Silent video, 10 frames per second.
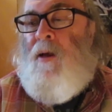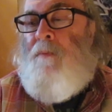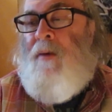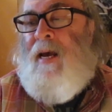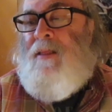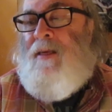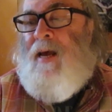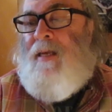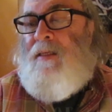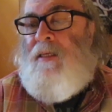on May the
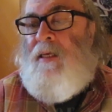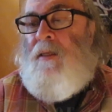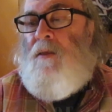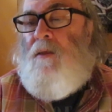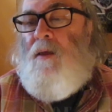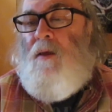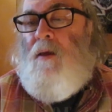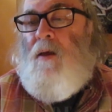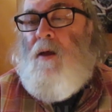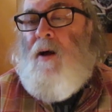19th.
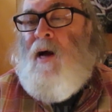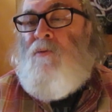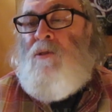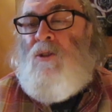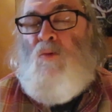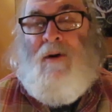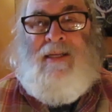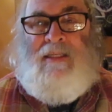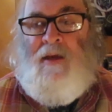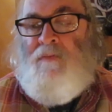I was
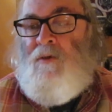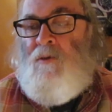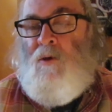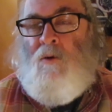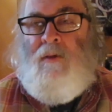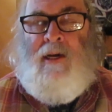27 years old.